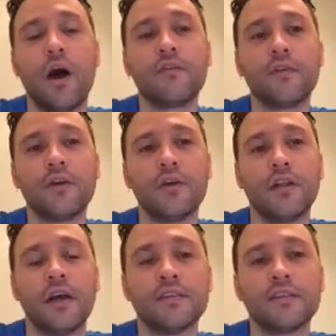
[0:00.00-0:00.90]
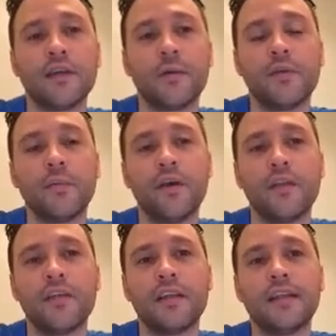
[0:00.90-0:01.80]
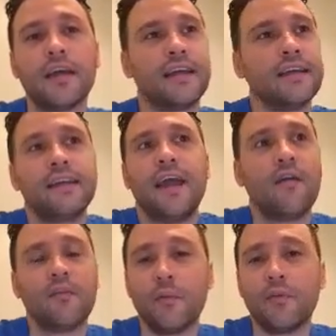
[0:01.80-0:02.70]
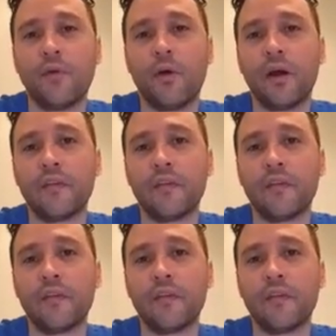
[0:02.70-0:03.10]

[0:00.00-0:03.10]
offer your clients and help them with than like ever before.